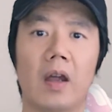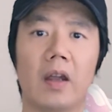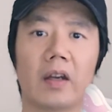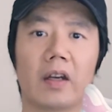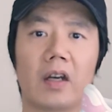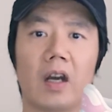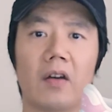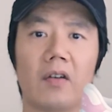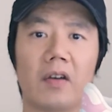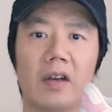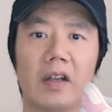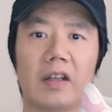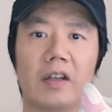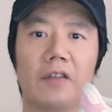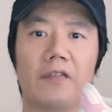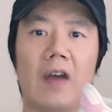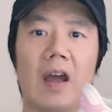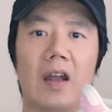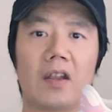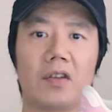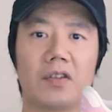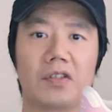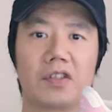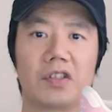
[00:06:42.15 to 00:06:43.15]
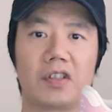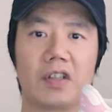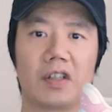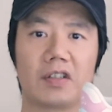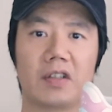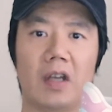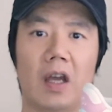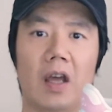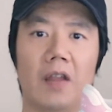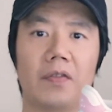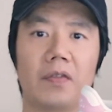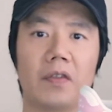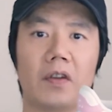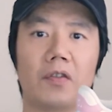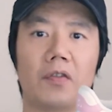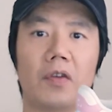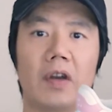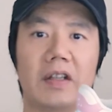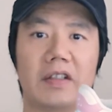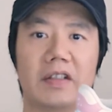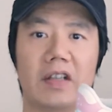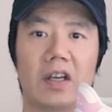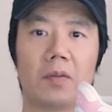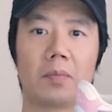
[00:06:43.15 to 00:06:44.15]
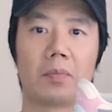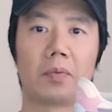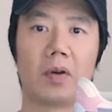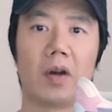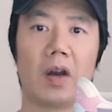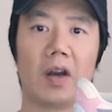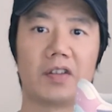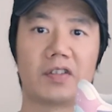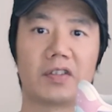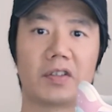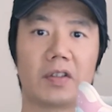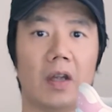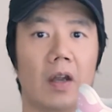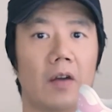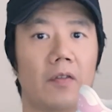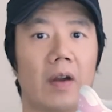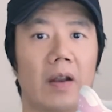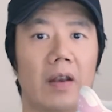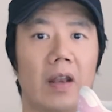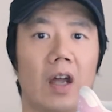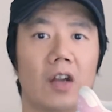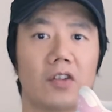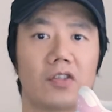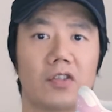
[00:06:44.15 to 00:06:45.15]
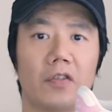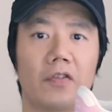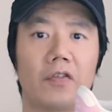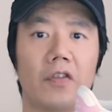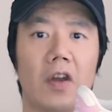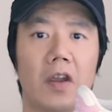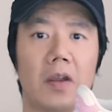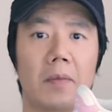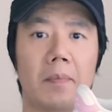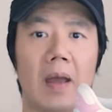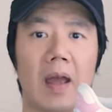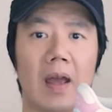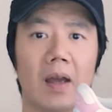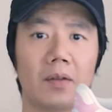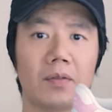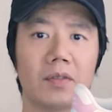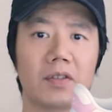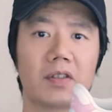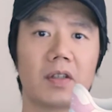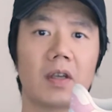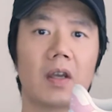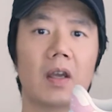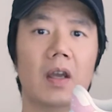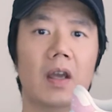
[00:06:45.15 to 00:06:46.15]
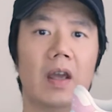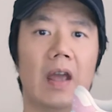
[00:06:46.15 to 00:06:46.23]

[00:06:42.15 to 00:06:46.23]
currently the value is just under retail price, around £130.